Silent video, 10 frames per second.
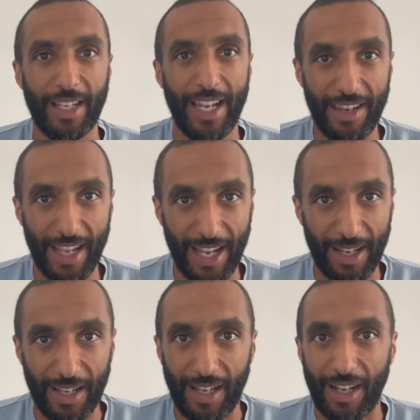In
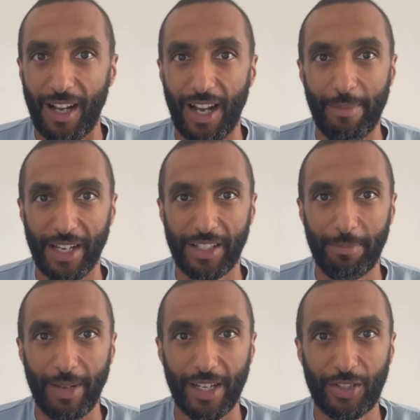that, I managed to
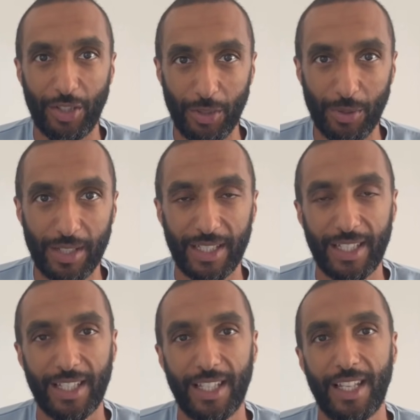pick two
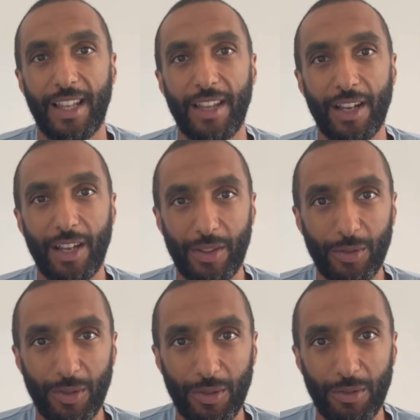that I
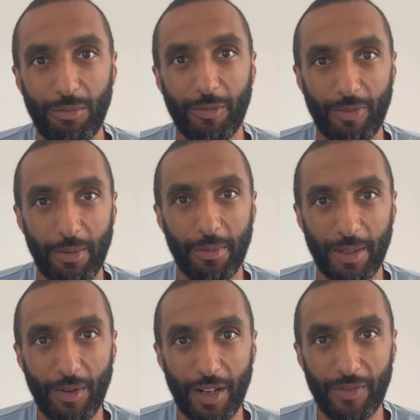thought would probably
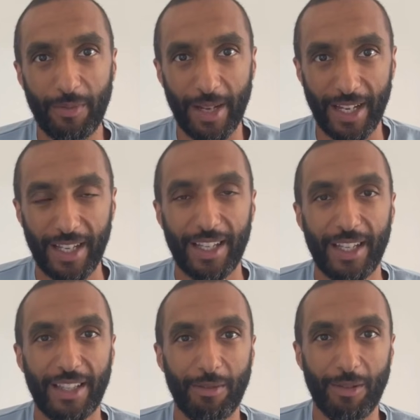work for me
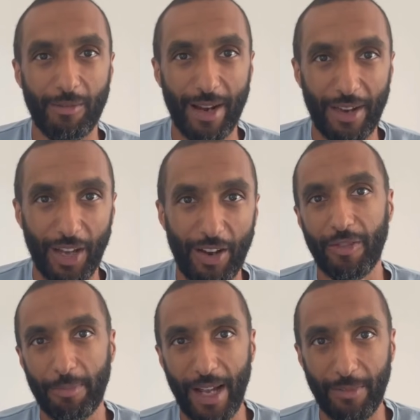that were around the
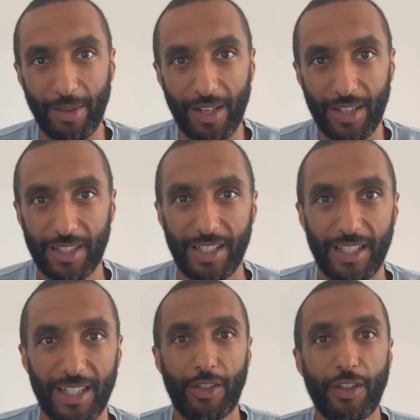£100 mark.
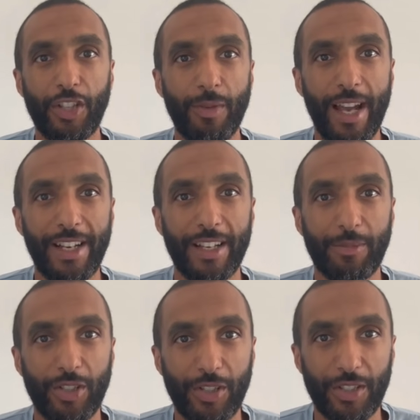So the two I ended up
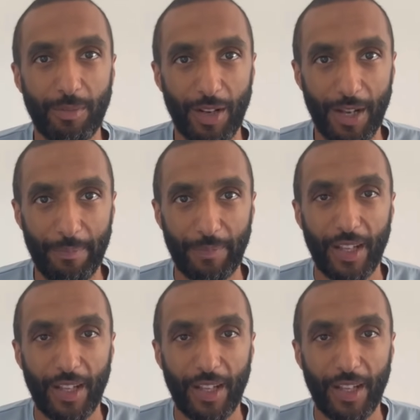choosing were